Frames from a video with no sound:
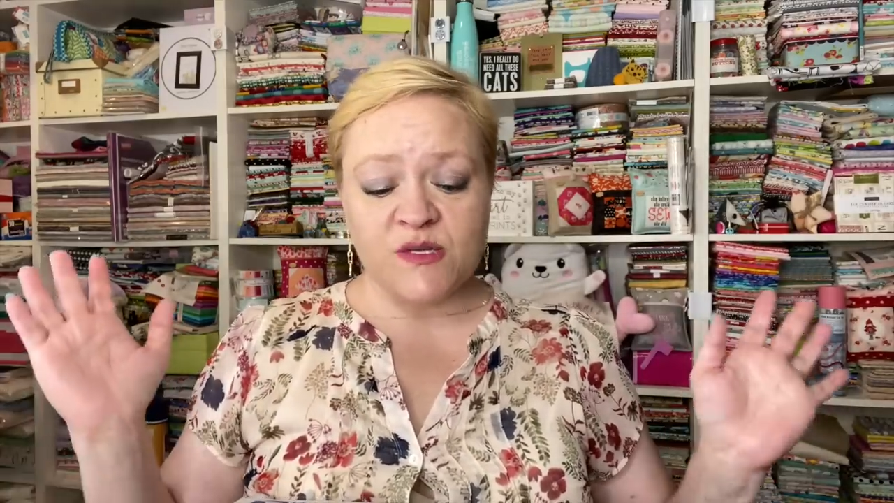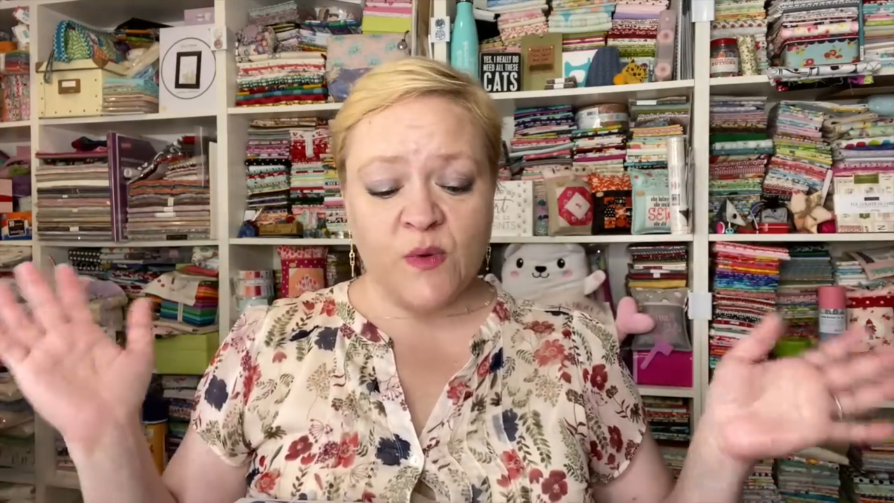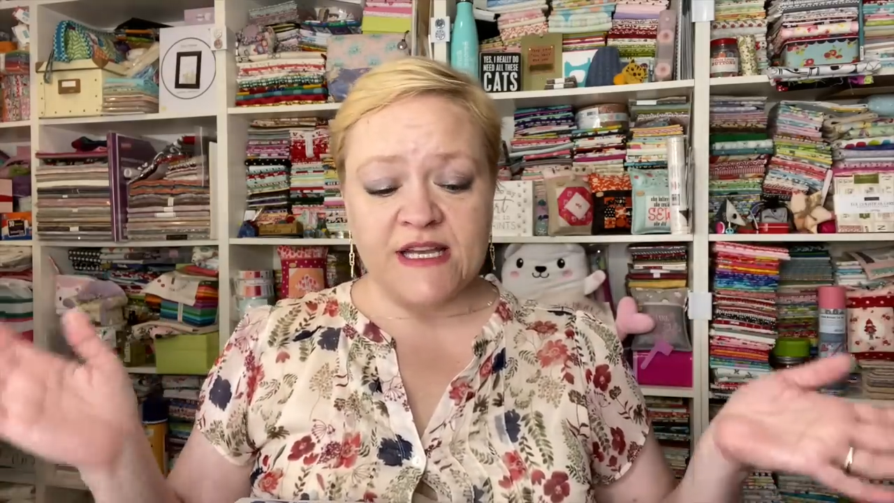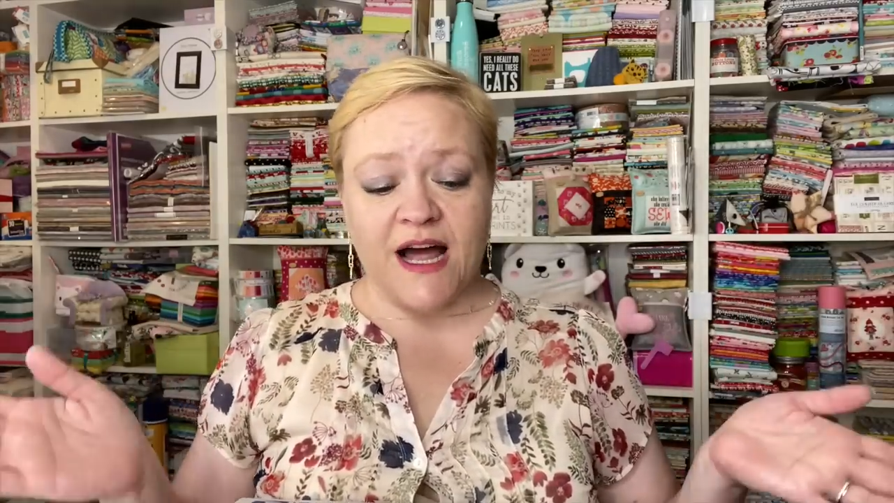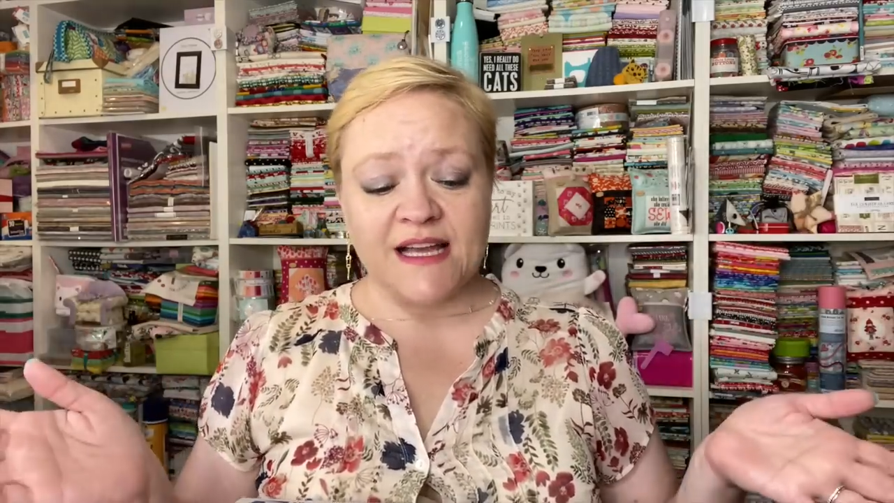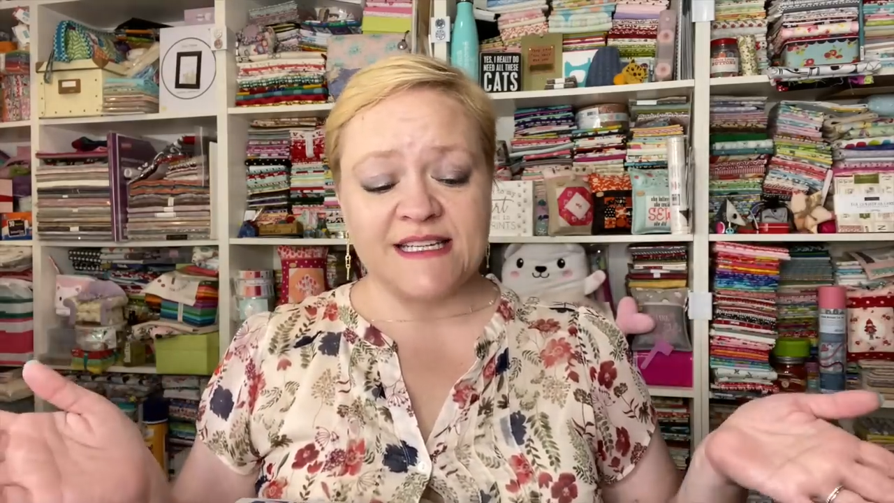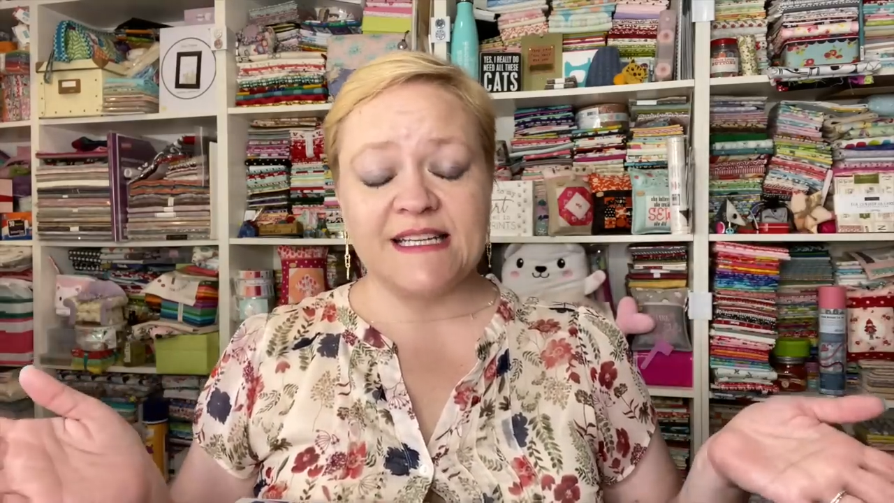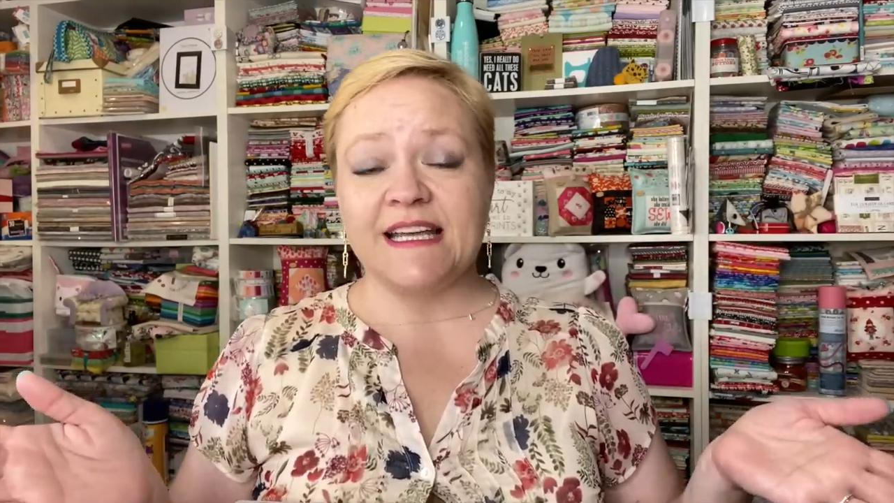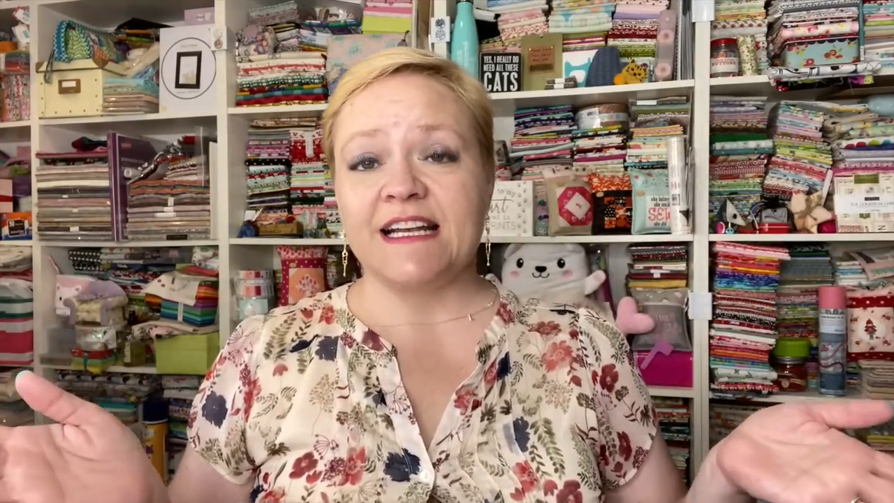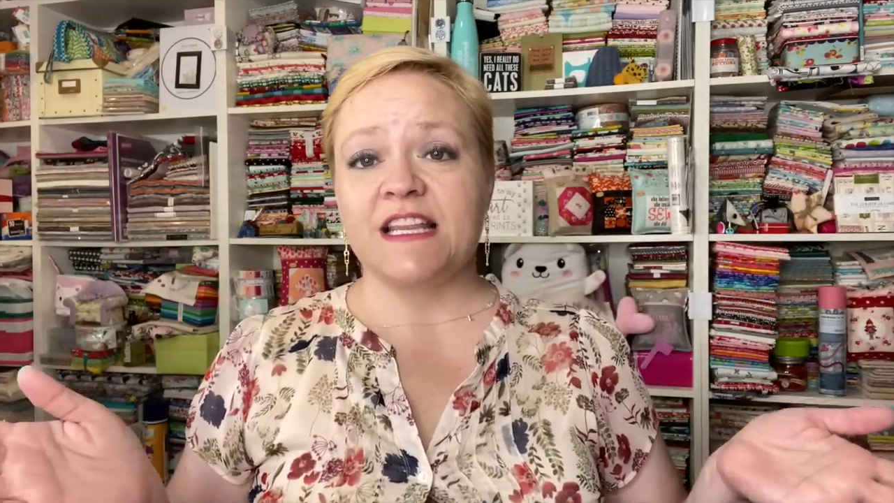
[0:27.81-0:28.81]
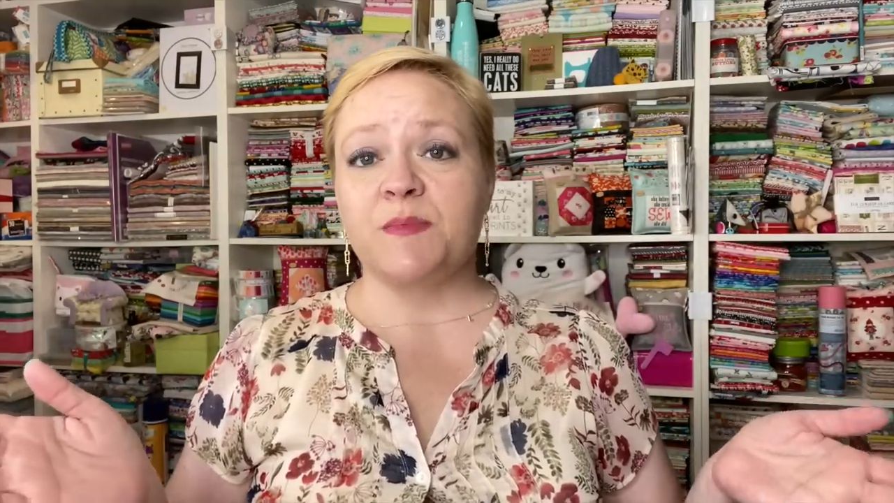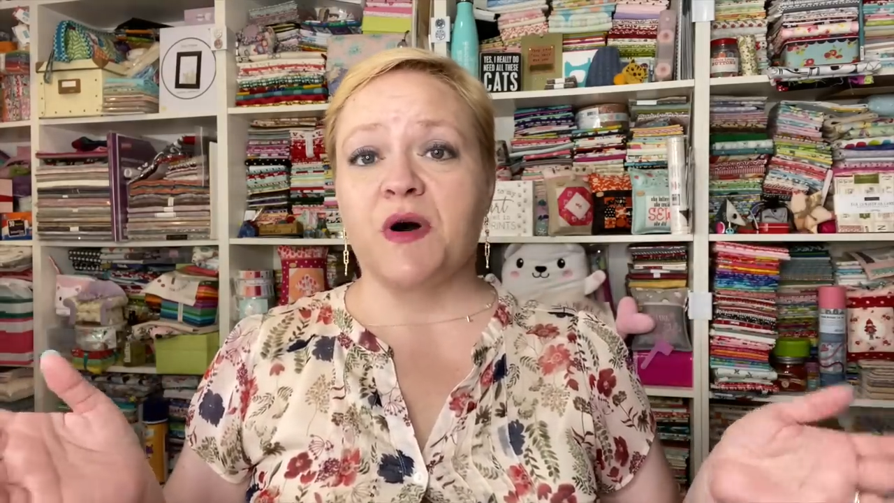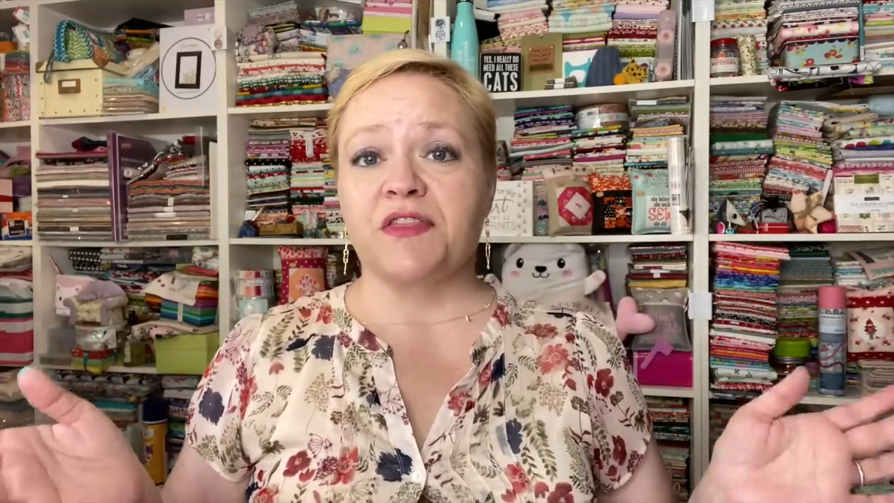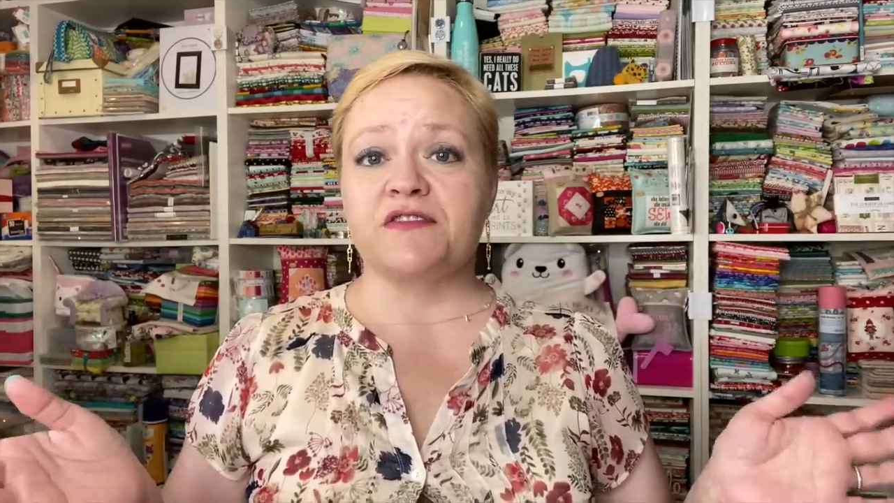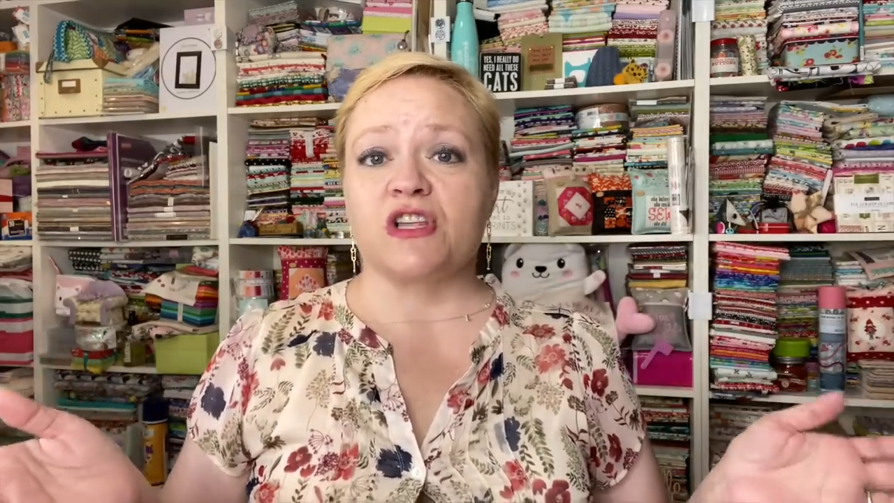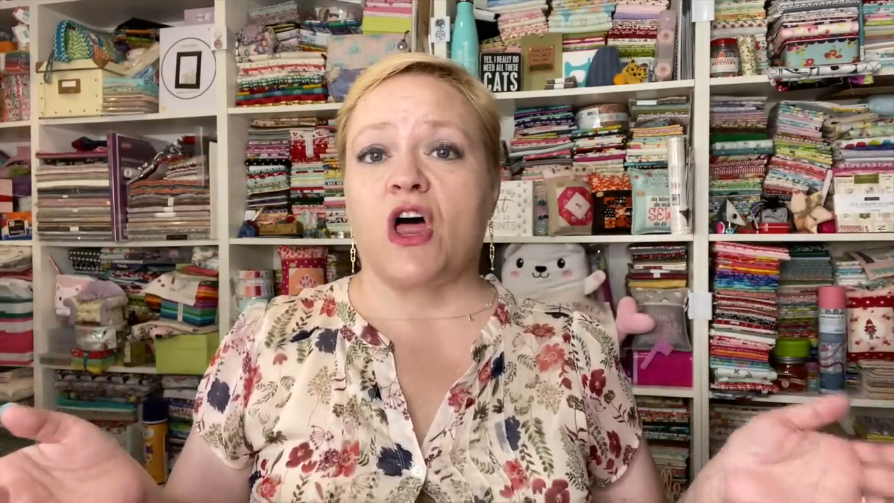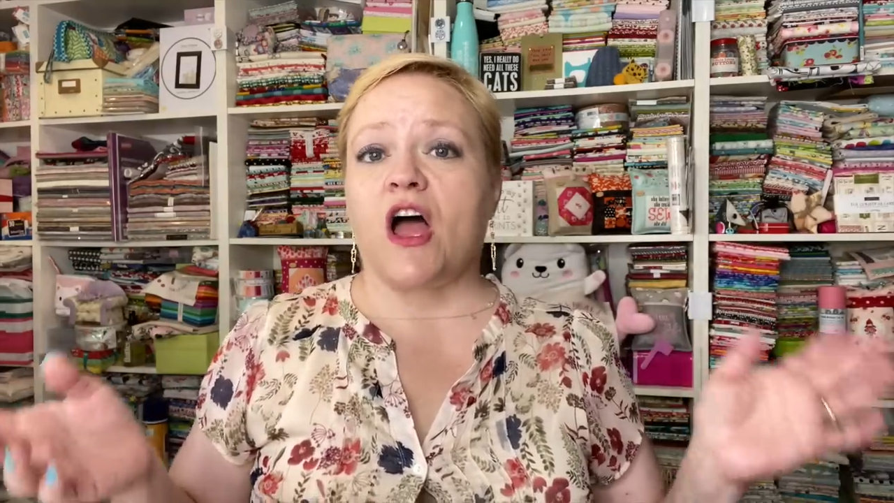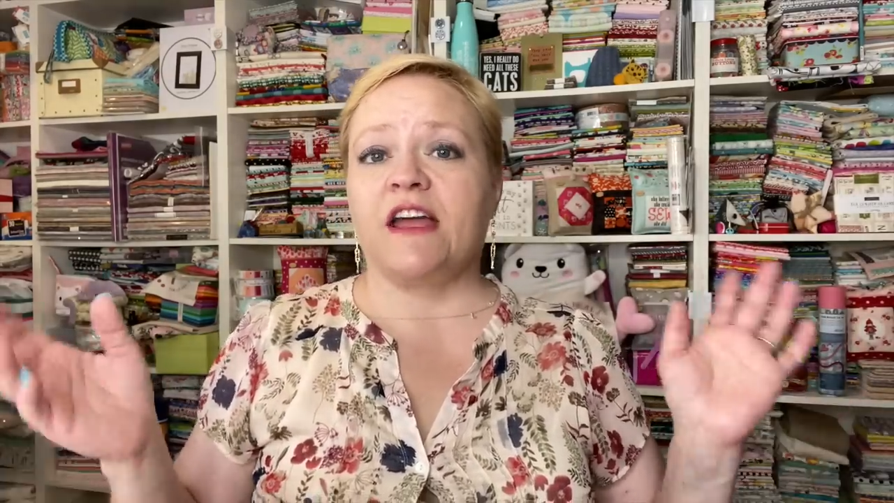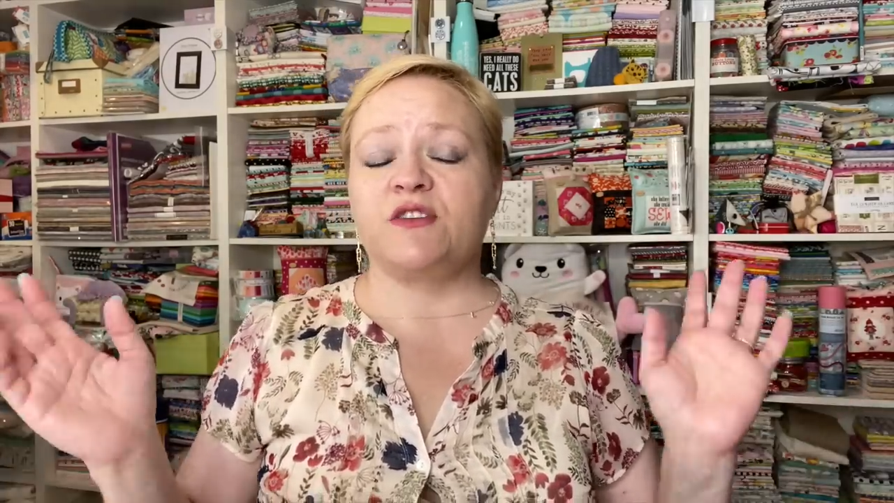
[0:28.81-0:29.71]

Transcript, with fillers: We, I did get it in the month of July,